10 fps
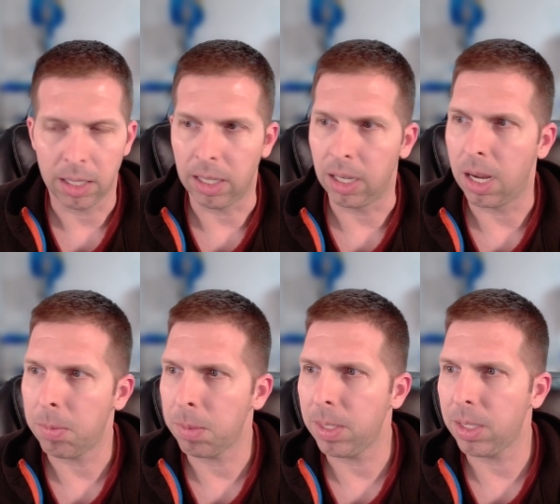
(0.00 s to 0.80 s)
Uh, I'm
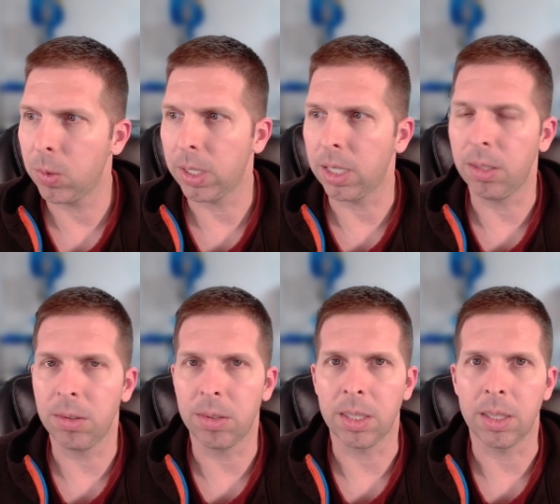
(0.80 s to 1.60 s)
going to be doing it
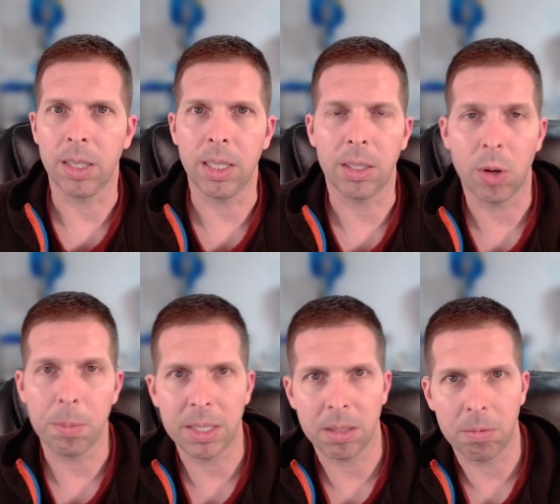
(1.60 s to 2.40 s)
using the
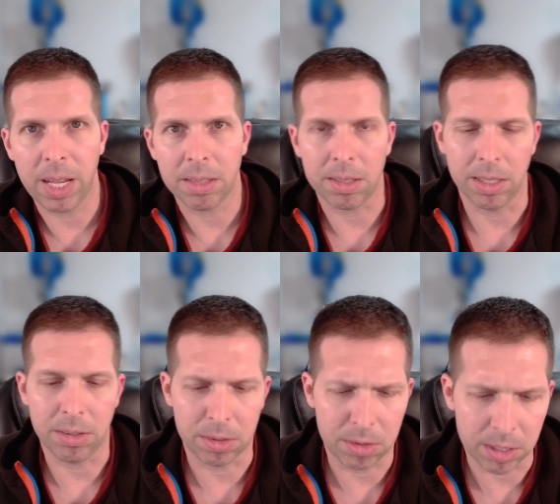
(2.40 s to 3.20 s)
Coinbase Advanced, and I
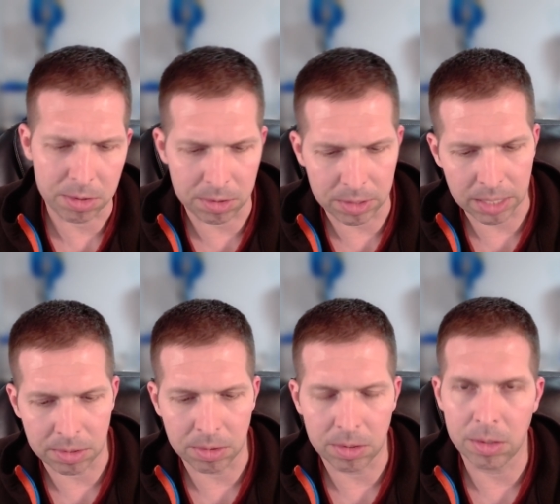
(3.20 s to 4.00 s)
suggest you guys
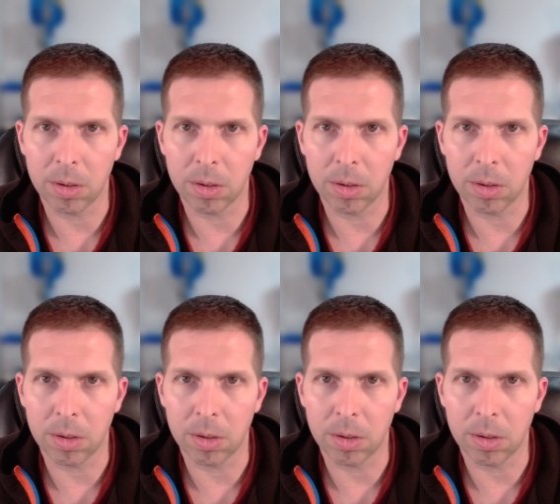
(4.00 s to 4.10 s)
do too.